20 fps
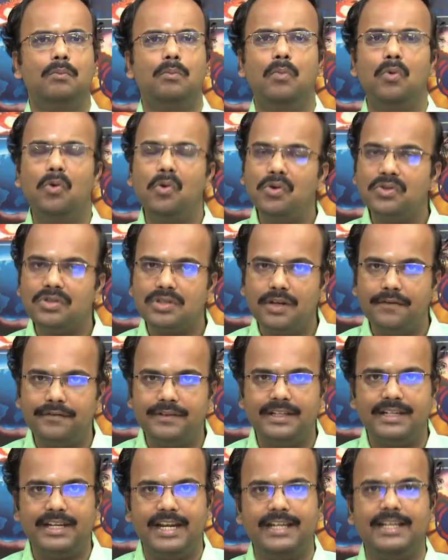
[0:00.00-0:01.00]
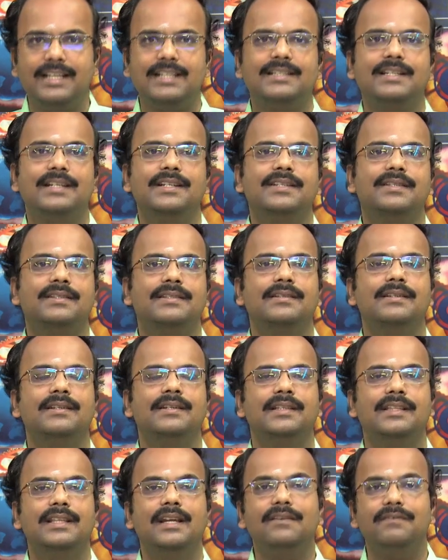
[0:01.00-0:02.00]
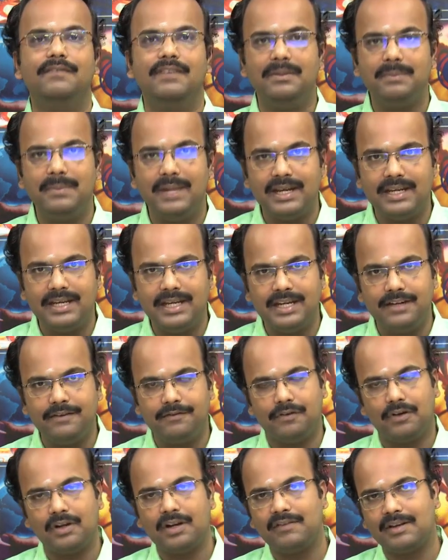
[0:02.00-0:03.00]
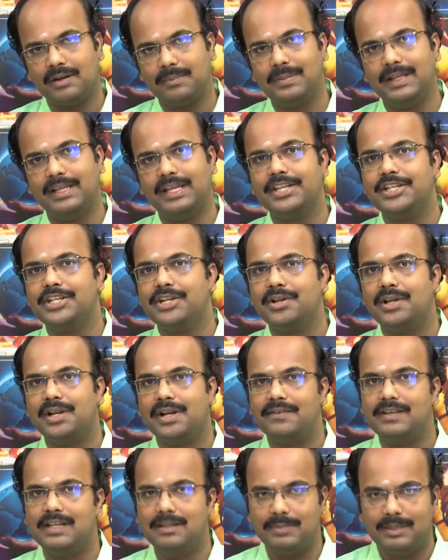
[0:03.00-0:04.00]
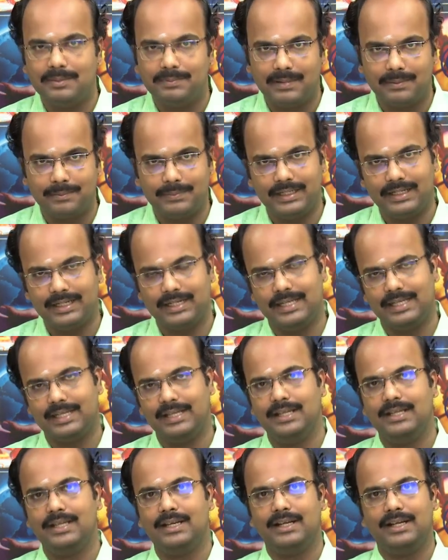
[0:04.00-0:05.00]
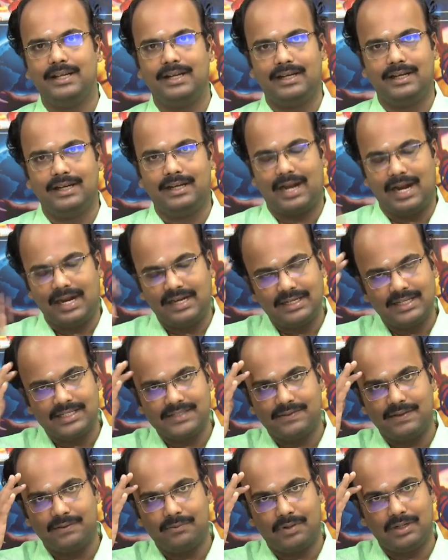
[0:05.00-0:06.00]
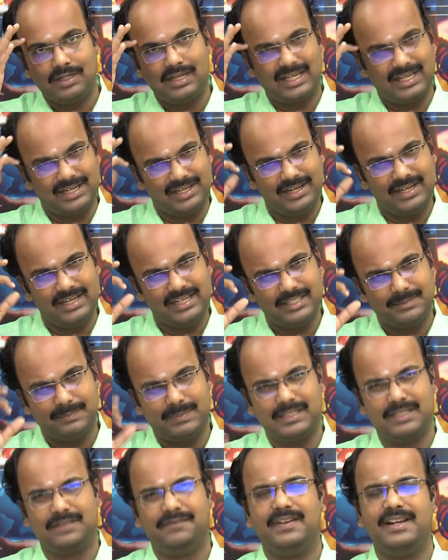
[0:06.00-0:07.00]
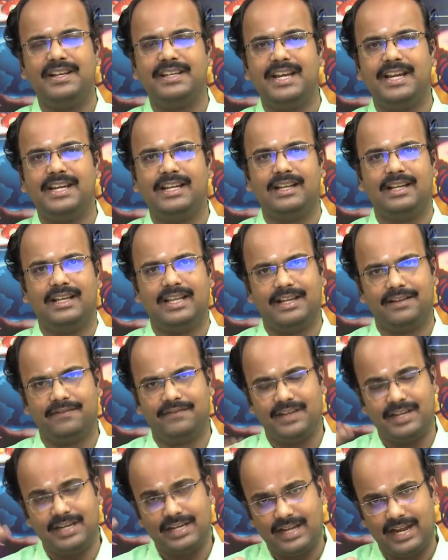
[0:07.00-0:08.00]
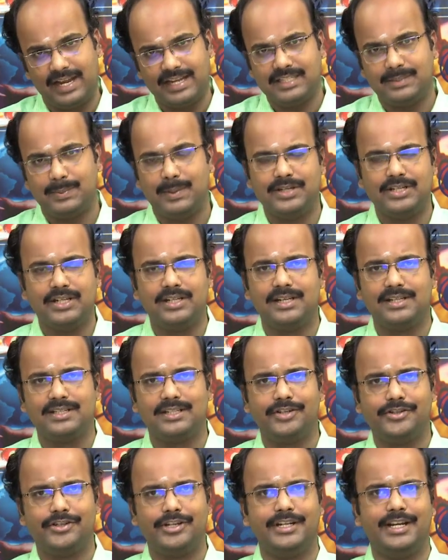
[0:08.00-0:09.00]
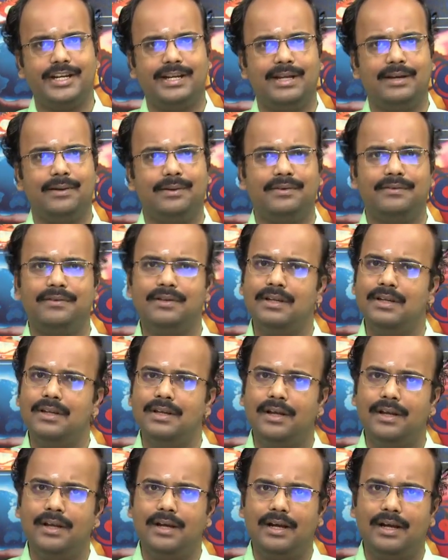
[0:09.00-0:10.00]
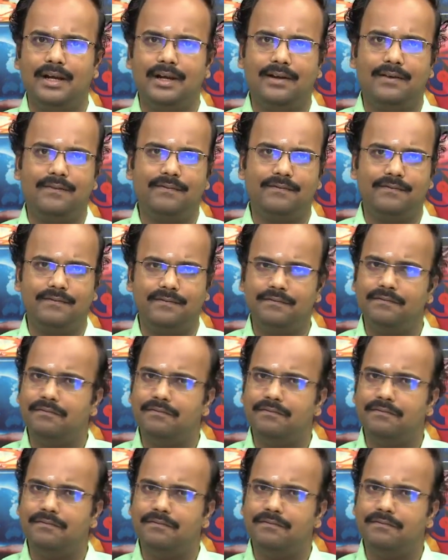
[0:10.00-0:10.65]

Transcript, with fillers: Most of the data sets that we may need for our application are available publicly uh, unless we want like really specific data like very high spatial resolution data or um,